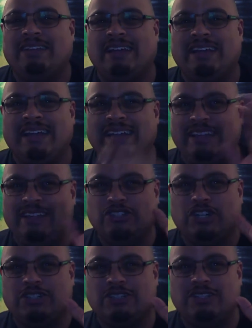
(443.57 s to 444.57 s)
the idea of
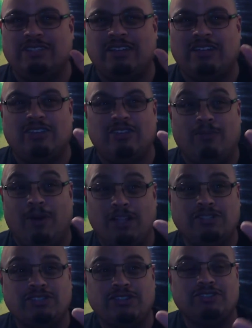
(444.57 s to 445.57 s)
sharks that they're
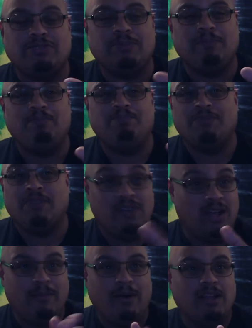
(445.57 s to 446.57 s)
monsters. They're
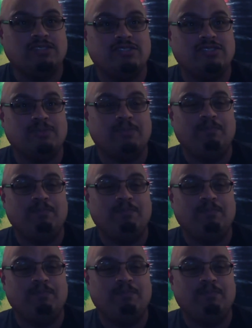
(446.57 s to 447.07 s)
not monsters.